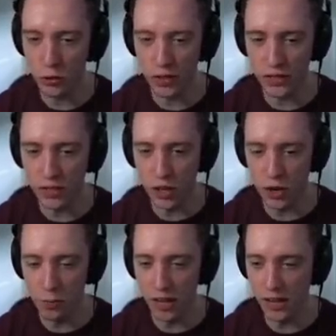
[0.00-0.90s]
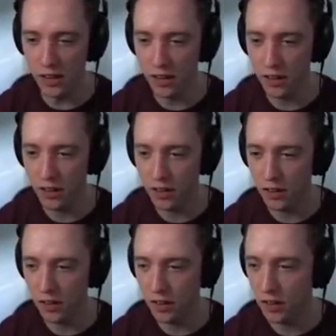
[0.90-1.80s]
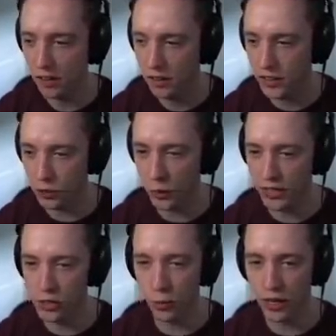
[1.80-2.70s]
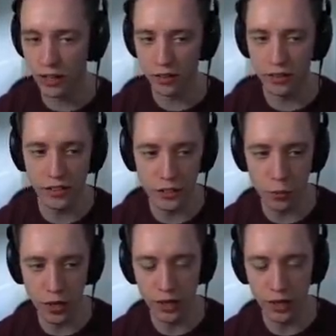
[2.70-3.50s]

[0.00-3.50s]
Let's go, man. This way, this way, Leon. This way.